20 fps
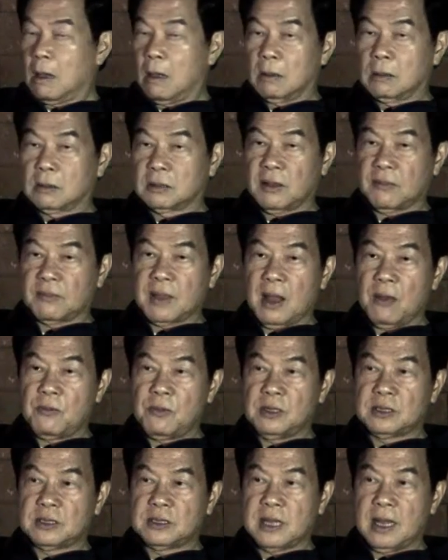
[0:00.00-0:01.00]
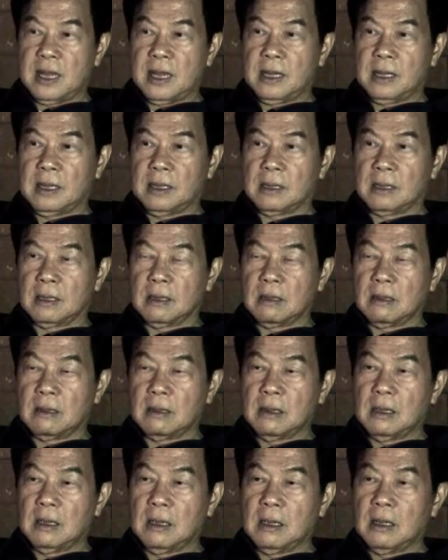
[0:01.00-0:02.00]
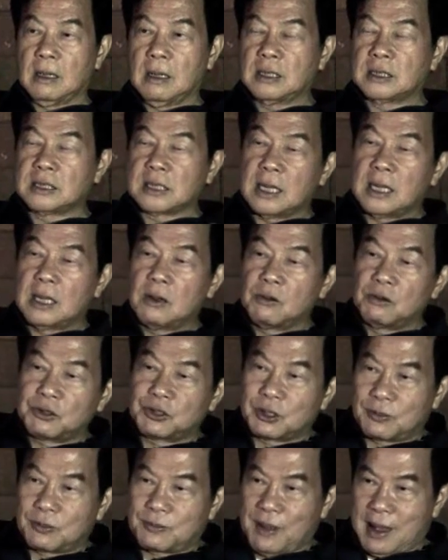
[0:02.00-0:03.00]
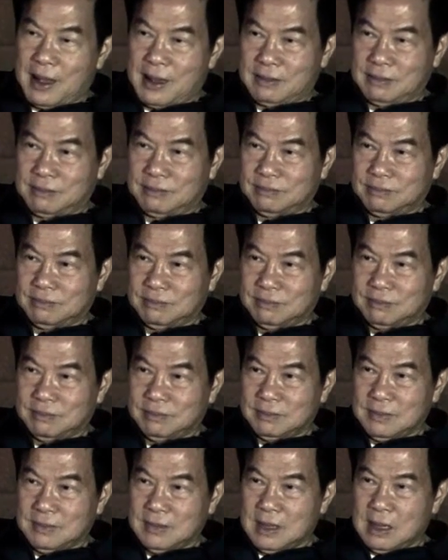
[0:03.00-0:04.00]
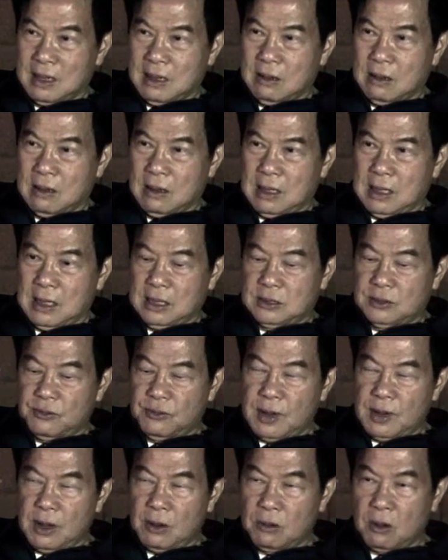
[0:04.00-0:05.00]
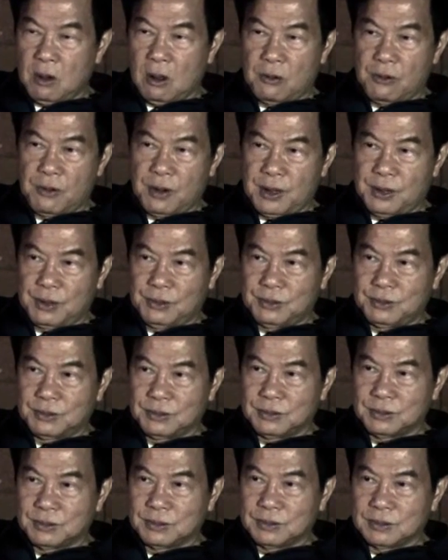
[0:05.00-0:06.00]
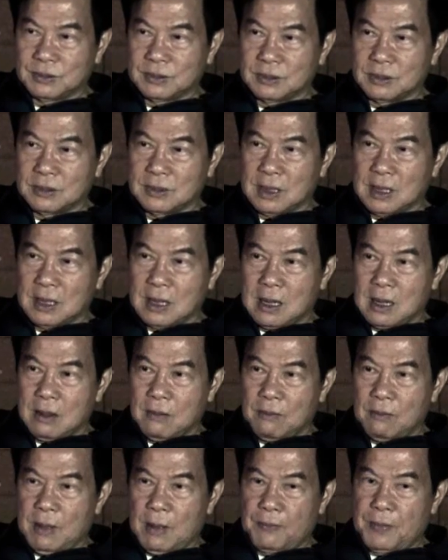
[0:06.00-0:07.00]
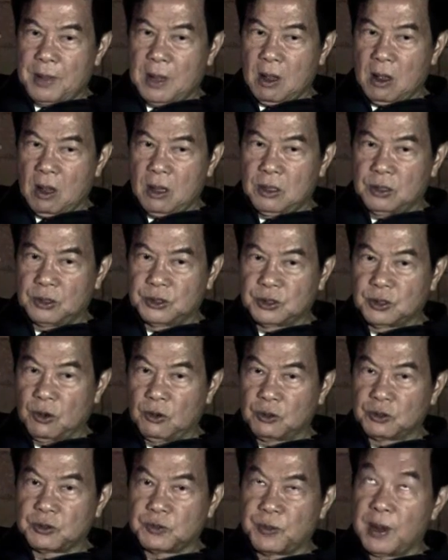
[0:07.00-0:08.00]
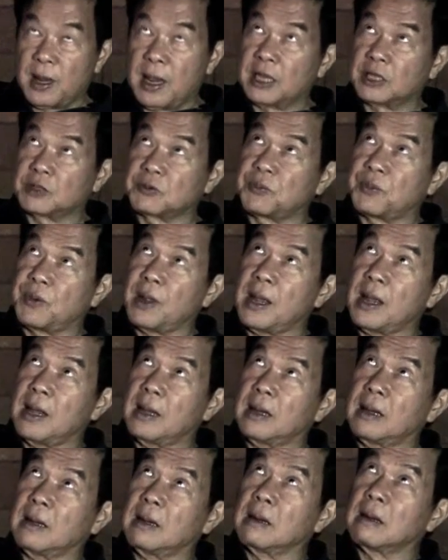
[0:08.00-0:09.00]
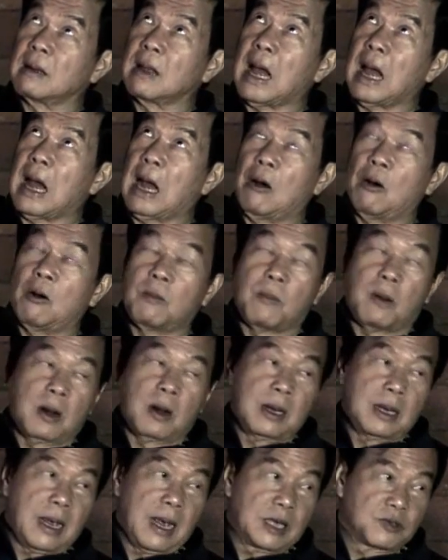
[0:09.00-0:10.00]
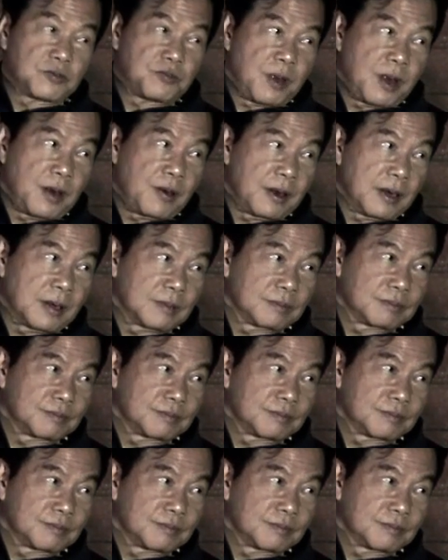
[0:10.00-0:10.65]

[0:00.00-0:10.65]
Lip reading: sometimes we say, it's the illusion part. It's real, not real. But because the soul spirit experience, our body experience.